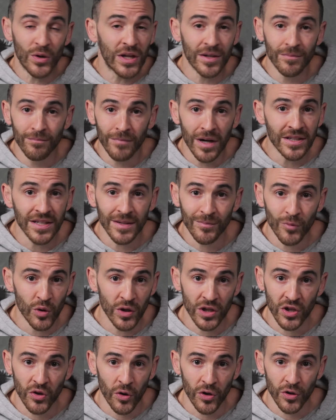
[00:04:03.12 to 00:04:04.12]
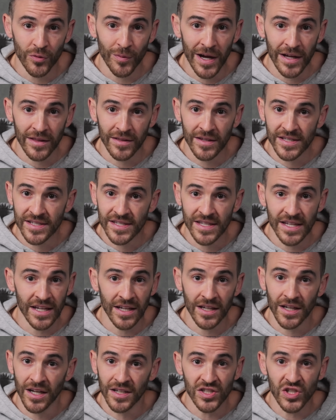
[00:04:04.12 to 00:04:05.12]
we can Monday morning quarterback this
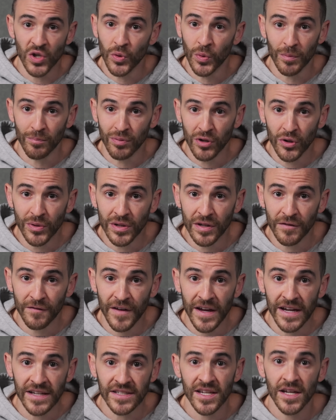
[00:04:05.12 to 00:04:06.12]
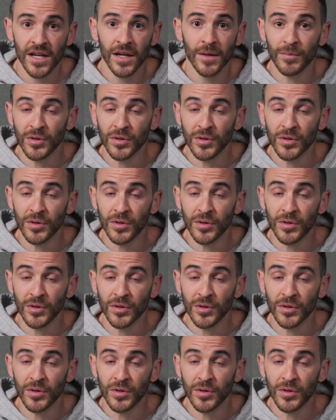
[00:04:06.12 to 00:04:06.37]
thing until we're blue in the face,